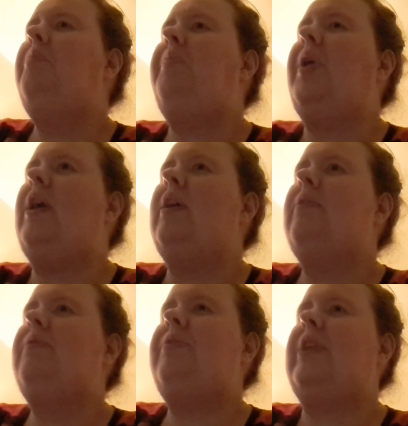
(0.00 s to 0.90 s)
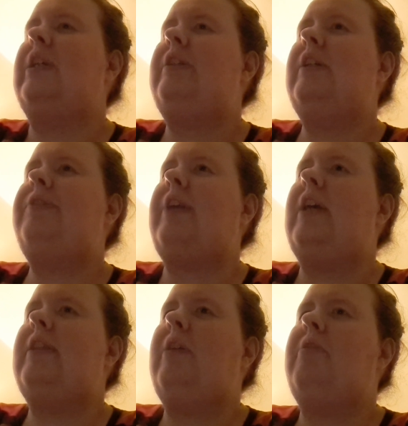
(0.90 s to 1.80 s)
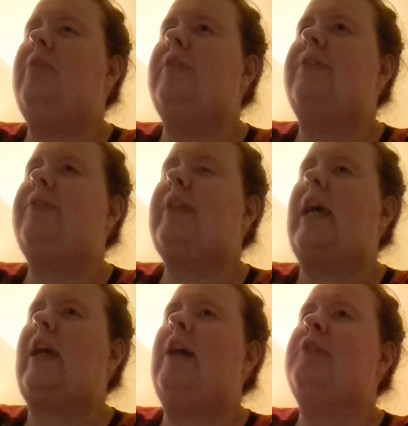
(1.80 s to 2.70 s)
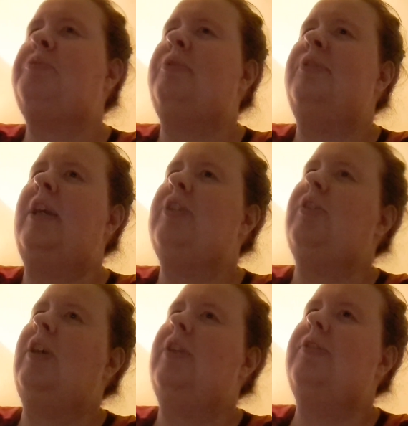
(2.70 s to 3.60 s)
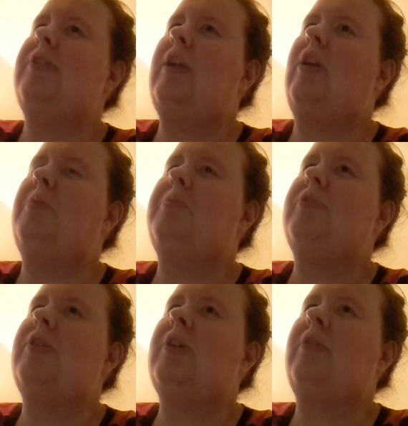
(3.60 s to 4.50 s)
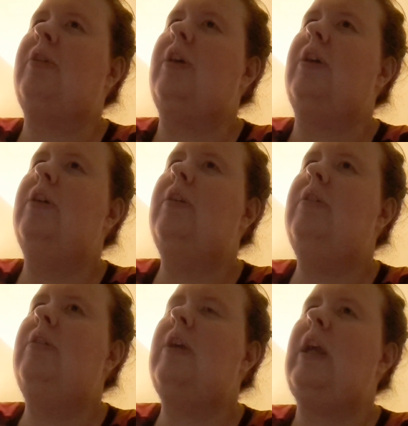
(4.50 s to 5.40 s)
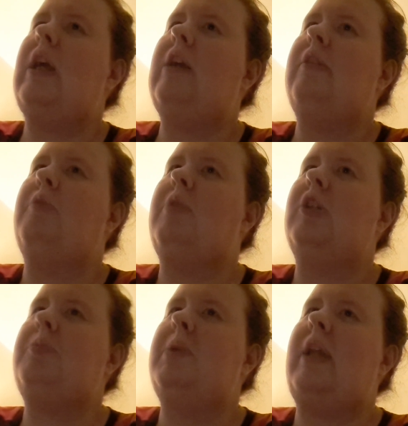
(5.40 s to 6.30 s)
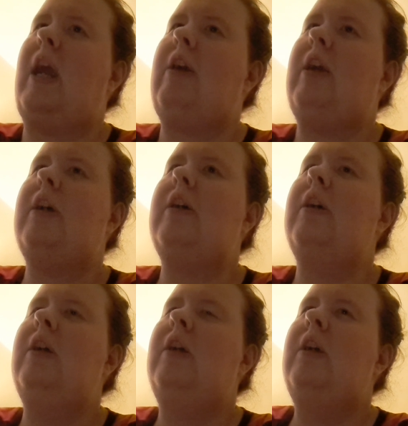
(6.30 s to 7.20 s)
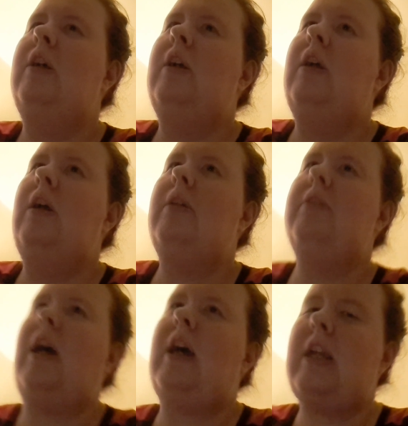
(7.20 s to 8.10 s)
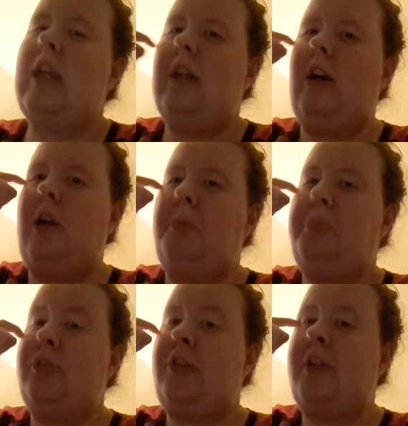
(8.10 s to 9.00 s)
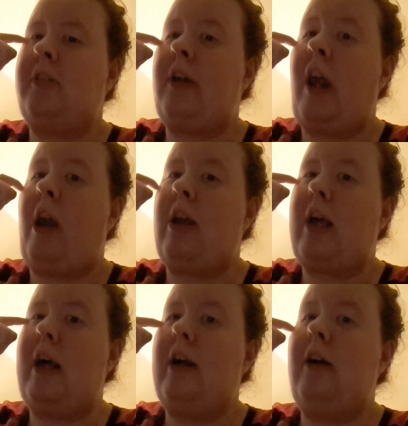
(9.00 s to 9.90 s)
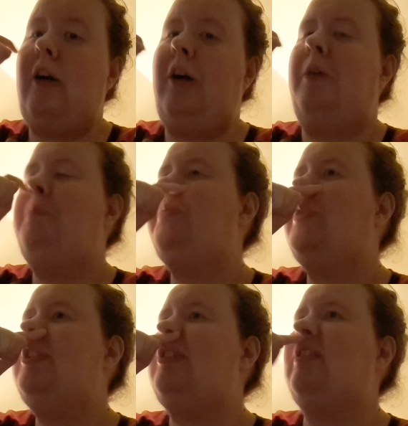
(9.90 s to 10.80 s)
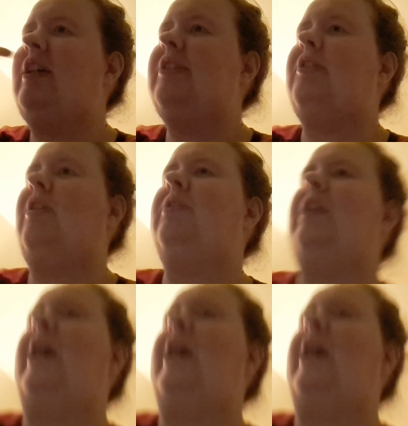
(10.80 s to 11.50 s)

but they did say there was like hospitalizations in our particular in the Richmond area, not in our particular area at all. So that's a good